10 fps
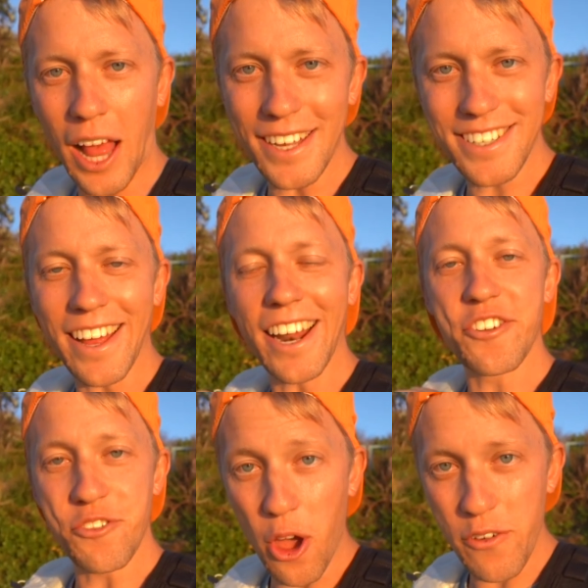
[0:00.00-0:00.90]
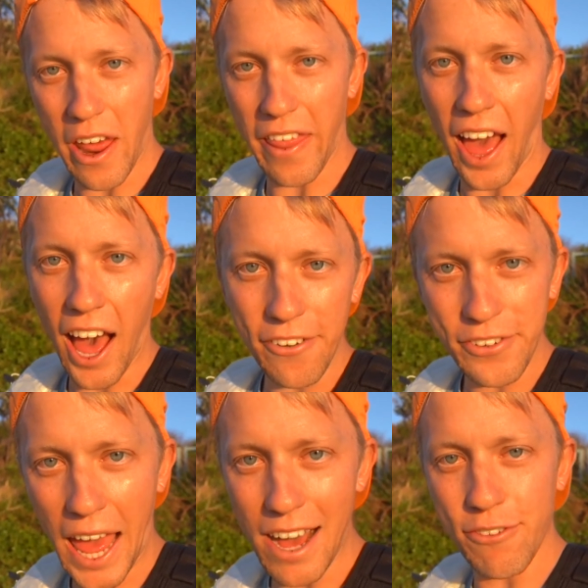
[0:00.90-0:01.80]
Last night I drove another half
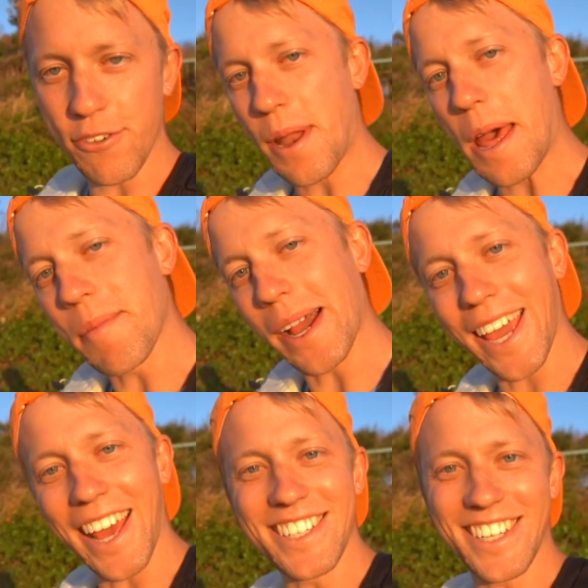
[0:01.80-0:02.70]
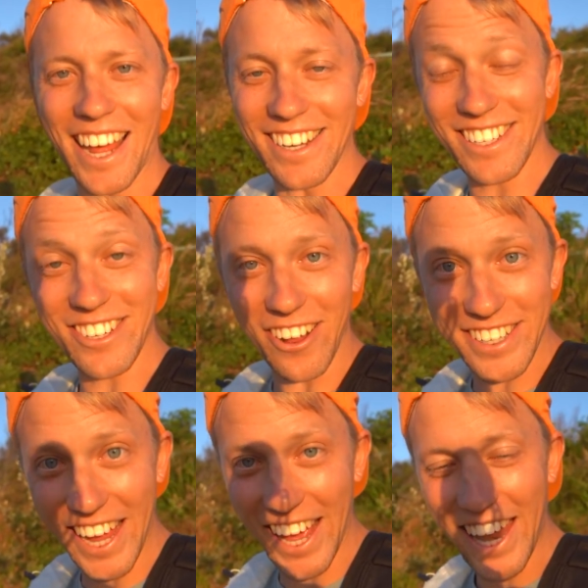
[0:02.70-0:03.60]
an hour from Nambucca Heads down to
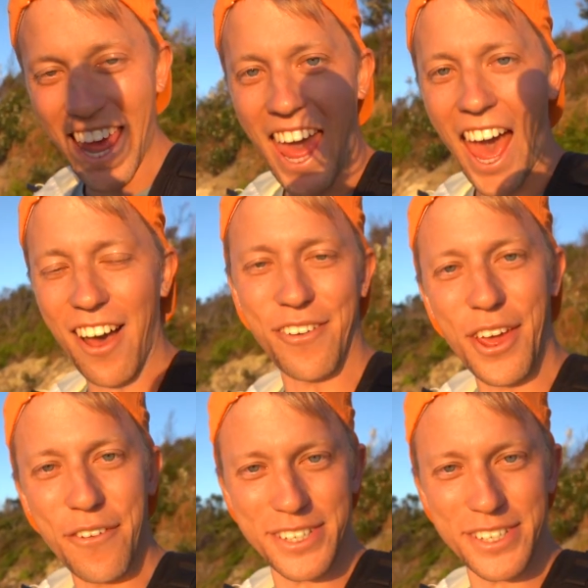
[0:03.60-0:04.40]
Scott's Head. I'm here